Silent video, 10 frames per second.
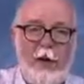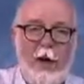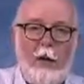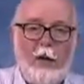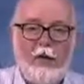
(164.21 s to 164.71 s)

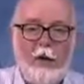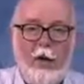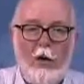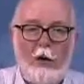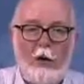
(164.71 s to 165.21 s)
fire my
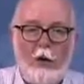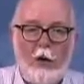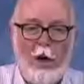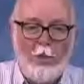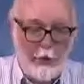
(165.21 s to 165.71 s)
strobe
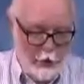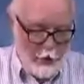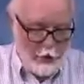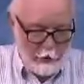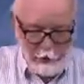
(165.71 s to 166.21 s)
across the
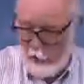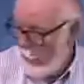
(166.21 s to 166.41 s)
room.